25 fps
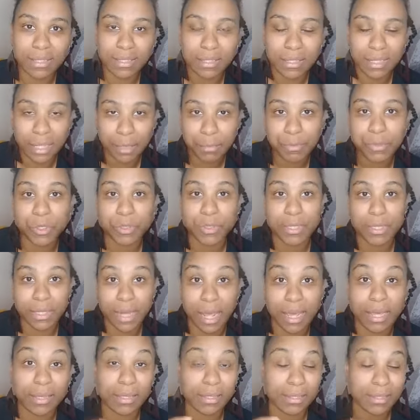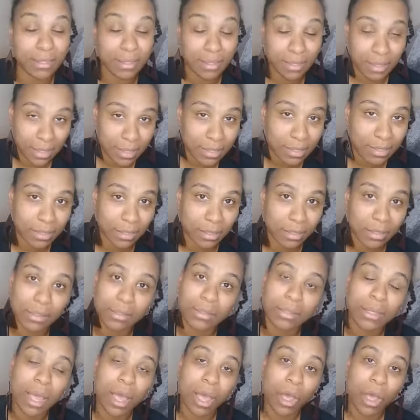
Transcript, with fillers: tips on staying consistent